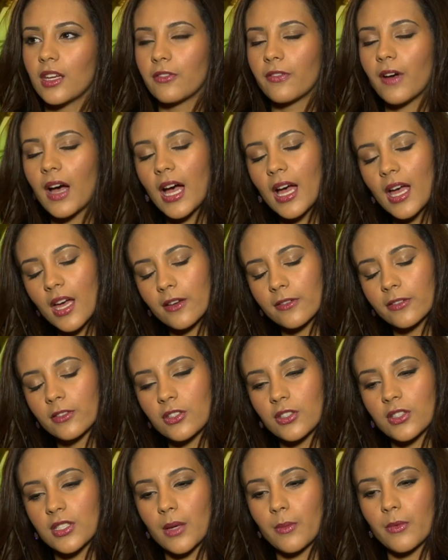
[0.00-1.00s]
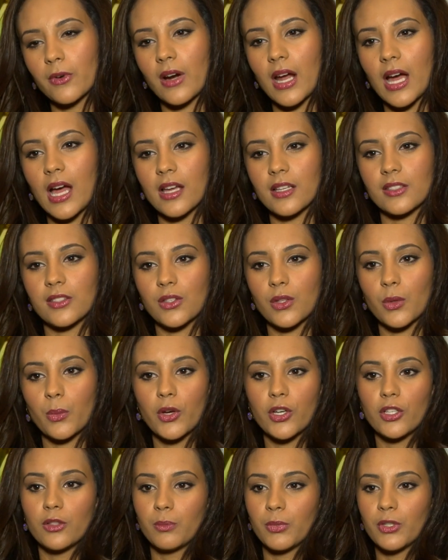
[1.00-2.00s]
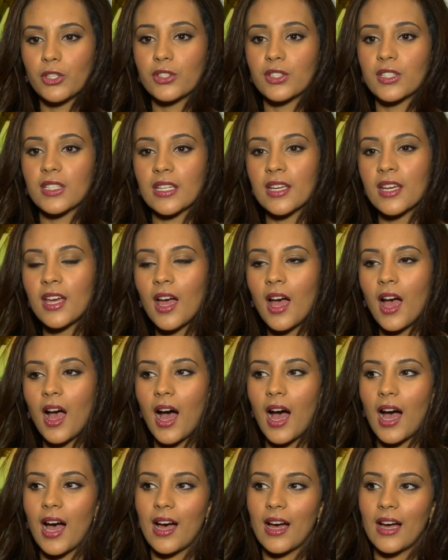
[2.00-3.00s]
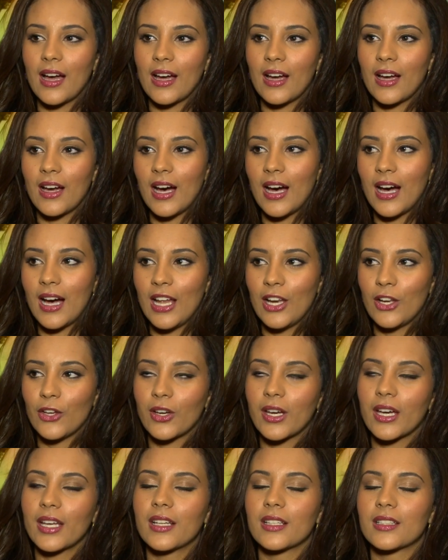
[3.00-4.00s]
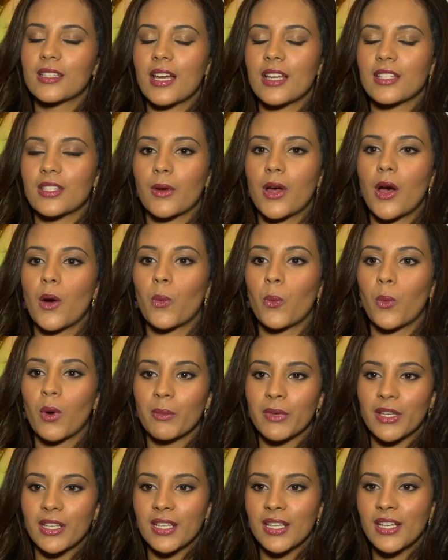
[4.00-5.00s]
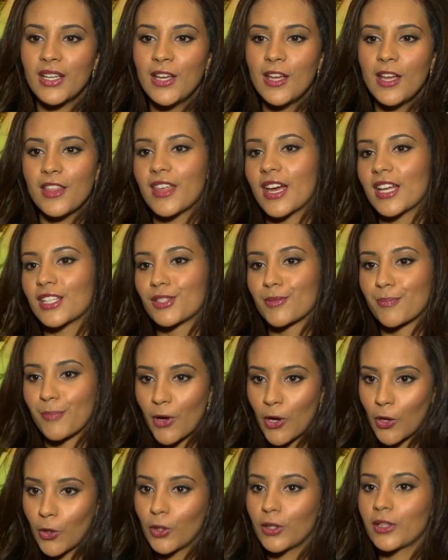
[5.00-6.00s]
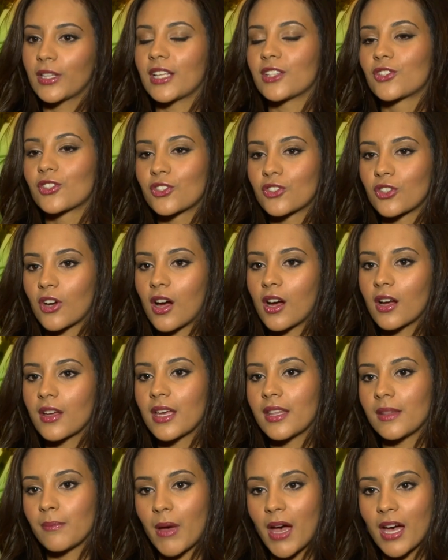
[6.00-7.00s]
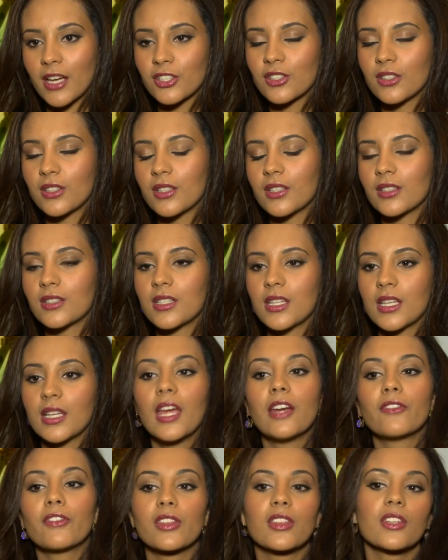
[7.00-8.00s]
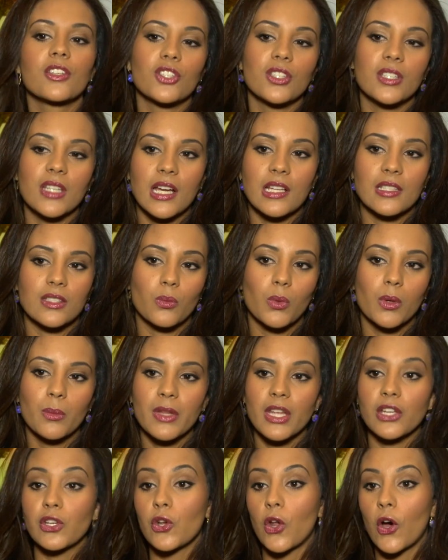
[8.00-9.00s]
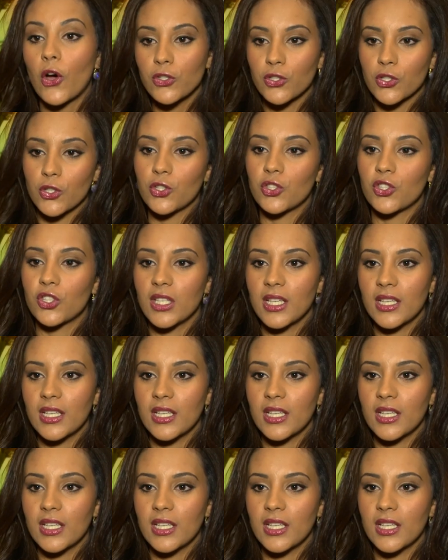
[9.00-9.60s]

If I have to summarize the word beauty, I look at it as a woman that's bold, that's strong and passionate in everything she does, a woman that knows who she